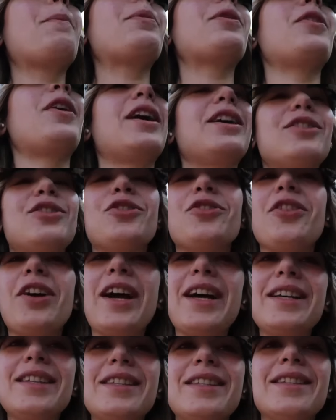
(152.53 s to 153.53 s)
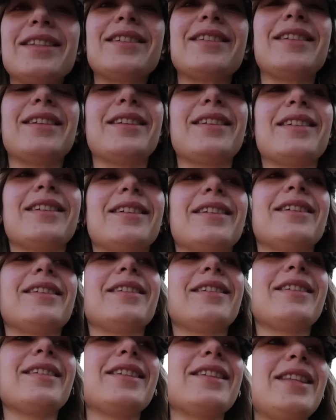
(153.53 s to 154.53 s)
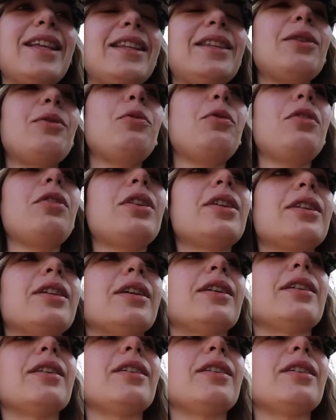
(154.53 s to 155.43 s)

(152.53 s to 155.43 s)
Prioritize? Is that the word?